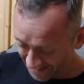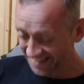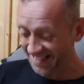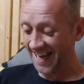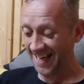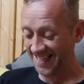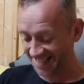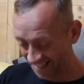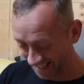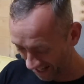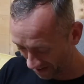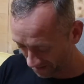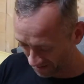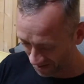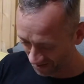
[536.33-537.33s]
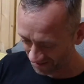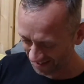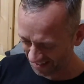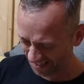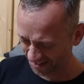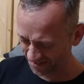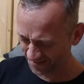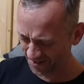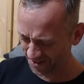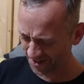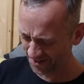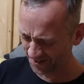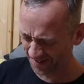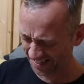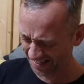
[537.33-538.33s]
Yes, I gotta move, I gotta
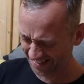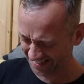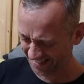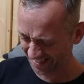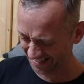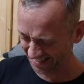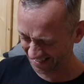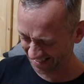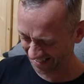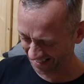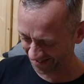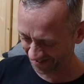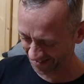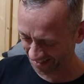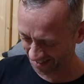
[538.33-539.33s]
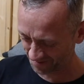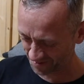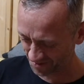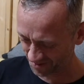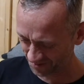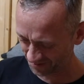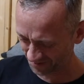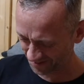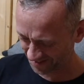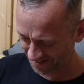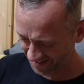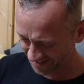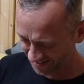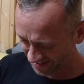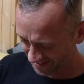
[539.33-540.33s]
move. I didn't think I was gonna move.
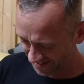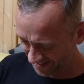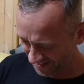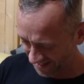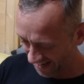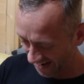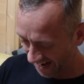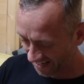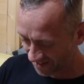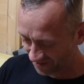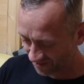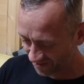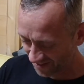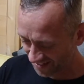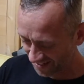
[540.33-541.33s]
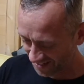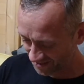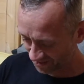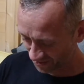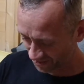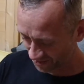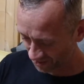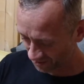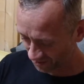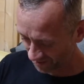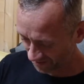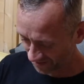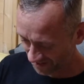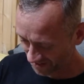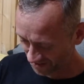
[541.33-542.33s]
I really don't know if
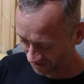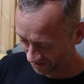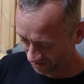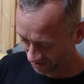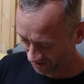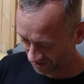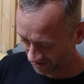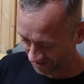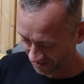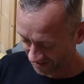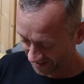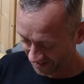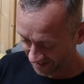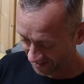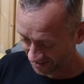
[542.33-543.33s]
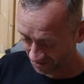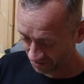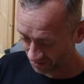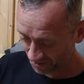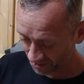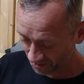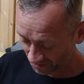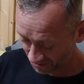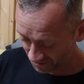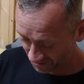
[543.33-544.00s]
this is gonna do it. I don't know.